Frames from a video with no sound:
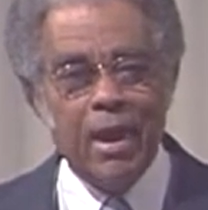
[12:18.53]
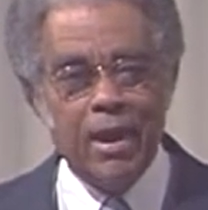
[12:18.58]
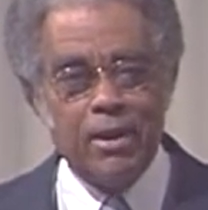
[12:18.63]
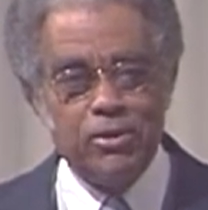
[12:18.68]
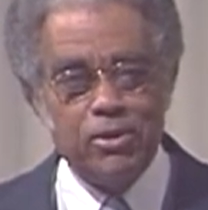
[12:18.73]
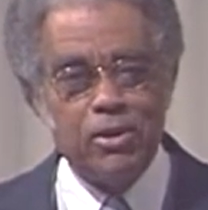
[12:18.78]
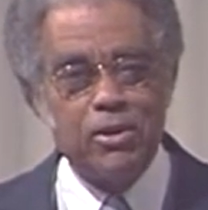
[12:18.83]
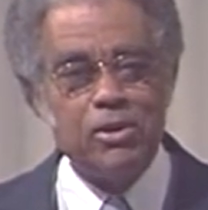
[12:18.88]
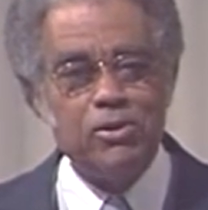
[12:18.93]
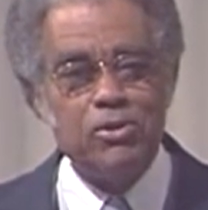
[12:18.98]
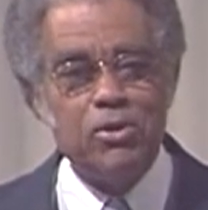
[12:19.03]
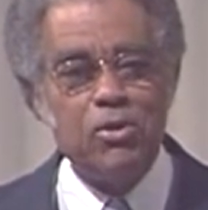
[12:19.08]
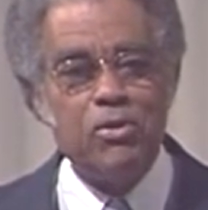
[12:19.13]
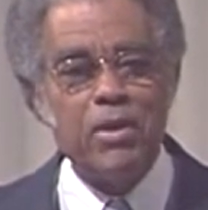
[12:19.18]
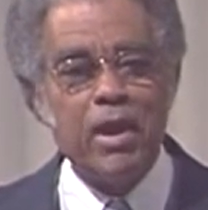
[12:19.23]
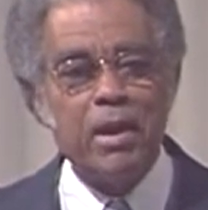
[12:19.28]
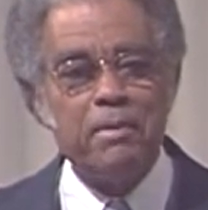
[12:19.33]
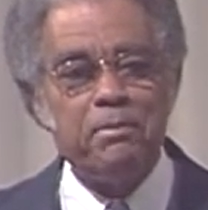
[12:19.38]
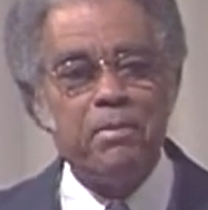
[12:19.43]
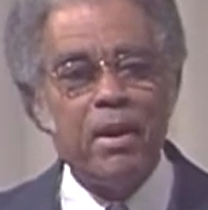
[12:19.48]
And you can do
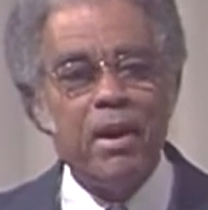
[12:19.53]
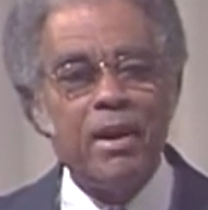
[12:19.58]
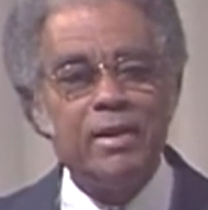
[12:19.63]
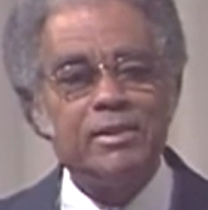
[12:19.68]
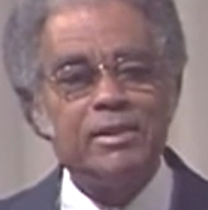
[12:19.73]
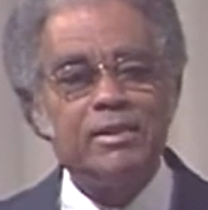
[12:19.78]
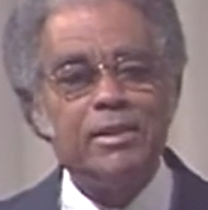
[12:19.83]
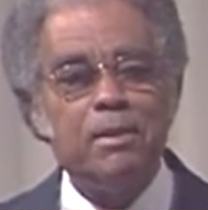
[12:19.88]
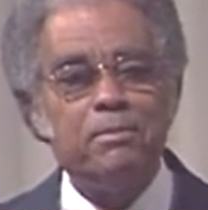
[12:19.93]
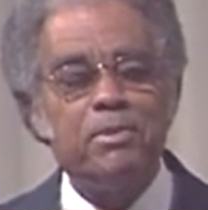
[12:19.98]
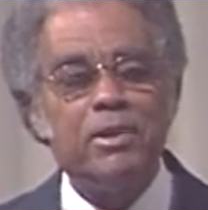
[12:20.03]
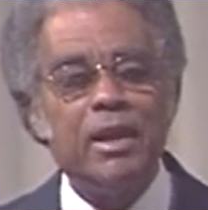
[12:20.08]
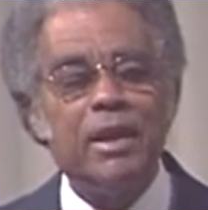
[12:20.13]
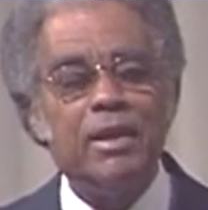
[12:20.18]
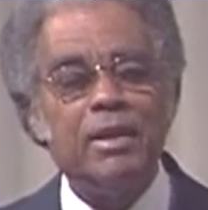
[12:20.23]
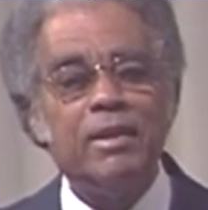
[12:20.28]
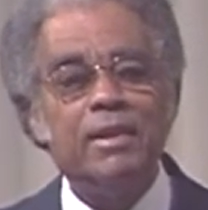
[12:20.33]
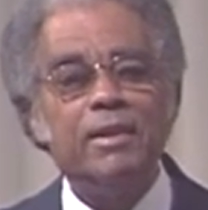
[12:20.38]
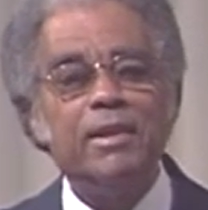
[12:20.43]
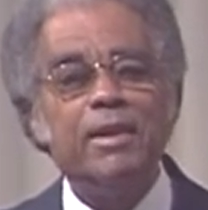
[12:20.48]
that by
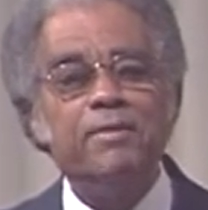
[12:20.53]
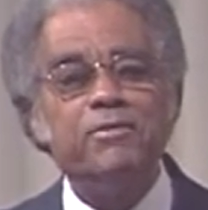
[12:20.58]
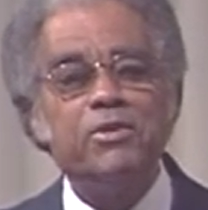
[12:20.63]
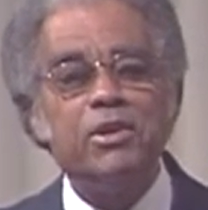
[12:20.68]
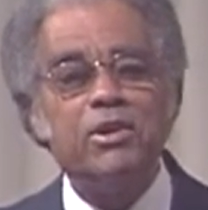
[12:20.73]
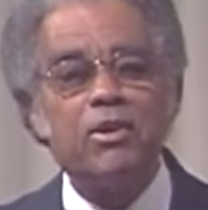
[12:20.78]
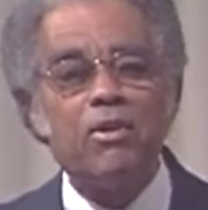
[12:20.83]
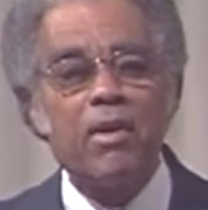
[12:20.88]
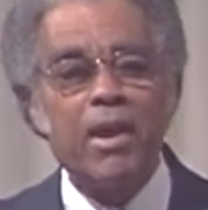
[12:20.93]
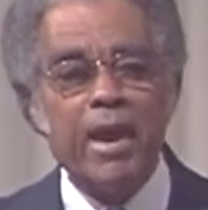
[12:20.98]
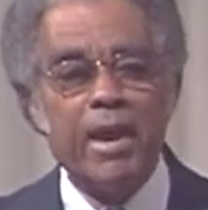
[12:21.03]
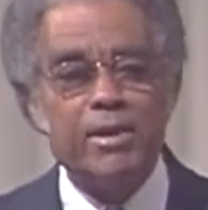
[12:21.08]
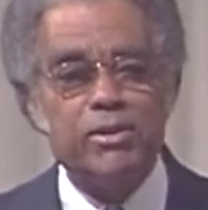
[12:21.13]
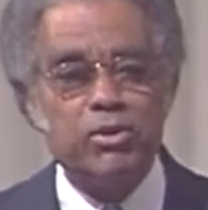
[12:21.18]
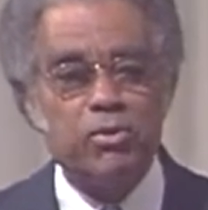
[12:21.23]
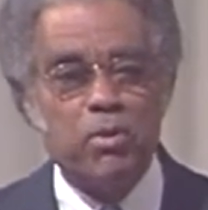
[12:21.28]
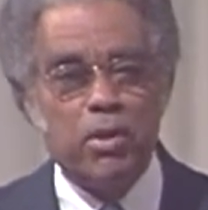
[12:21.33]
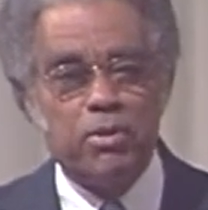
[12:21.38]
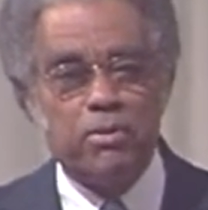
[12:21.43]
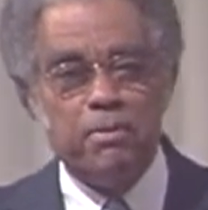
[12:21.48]
simply lifting your
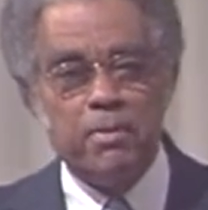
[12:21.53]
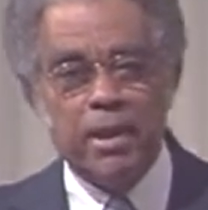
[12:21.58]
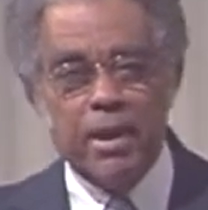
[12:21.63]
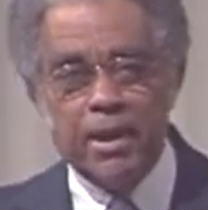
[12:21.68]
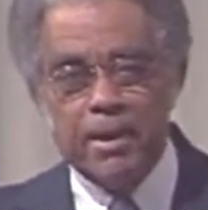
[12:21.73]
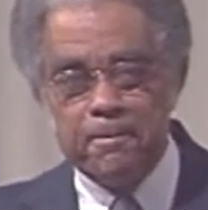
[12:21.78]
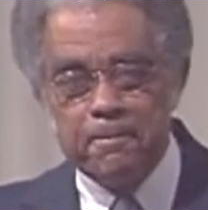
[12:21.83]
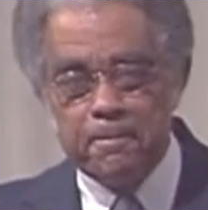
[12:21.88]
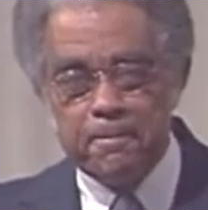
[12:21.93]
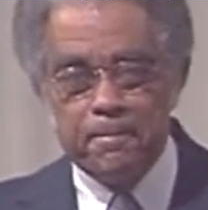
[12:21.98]
hands with me.